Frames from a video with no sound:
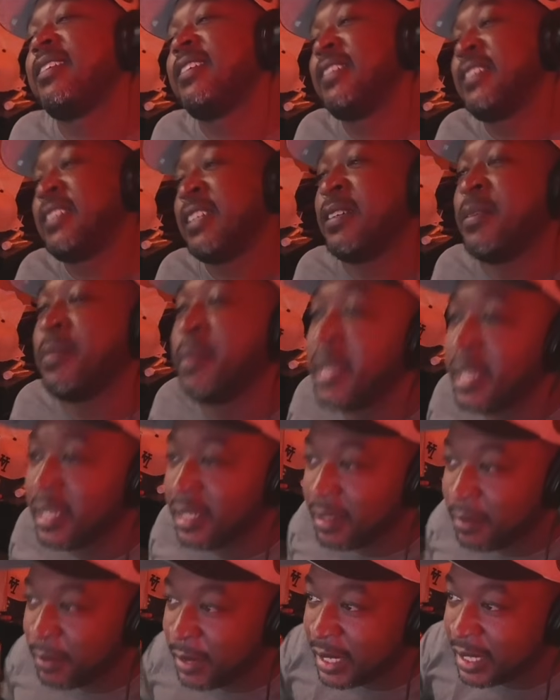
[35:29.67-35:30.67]
So me
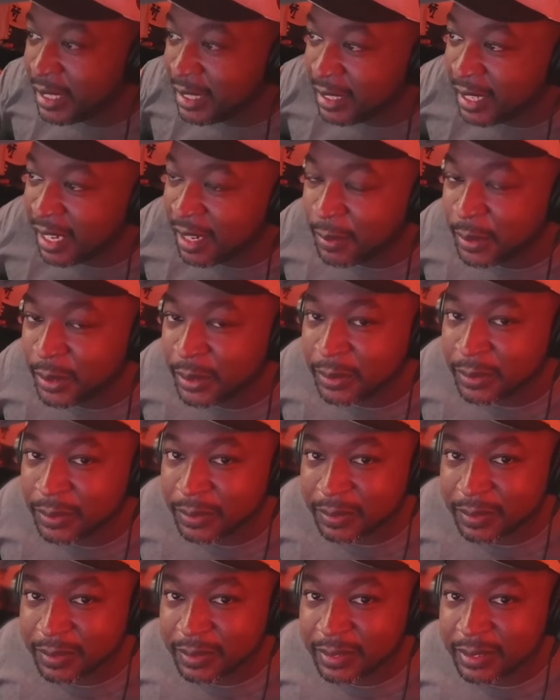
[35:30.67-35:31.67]
and Damo,
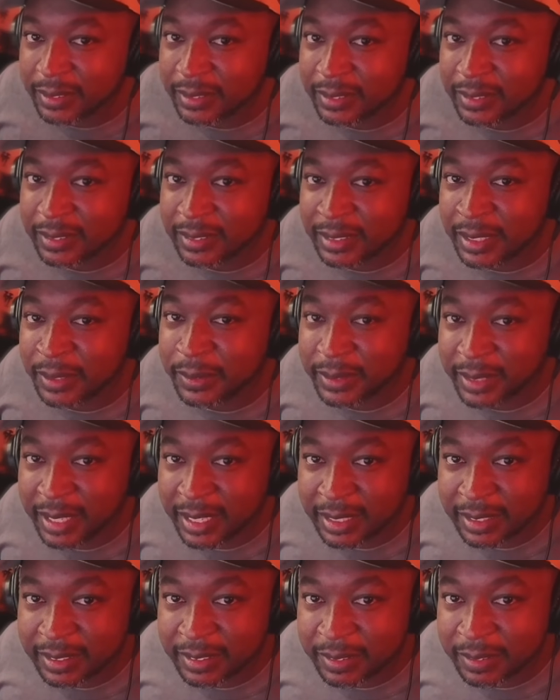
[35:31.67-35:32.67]
they're related.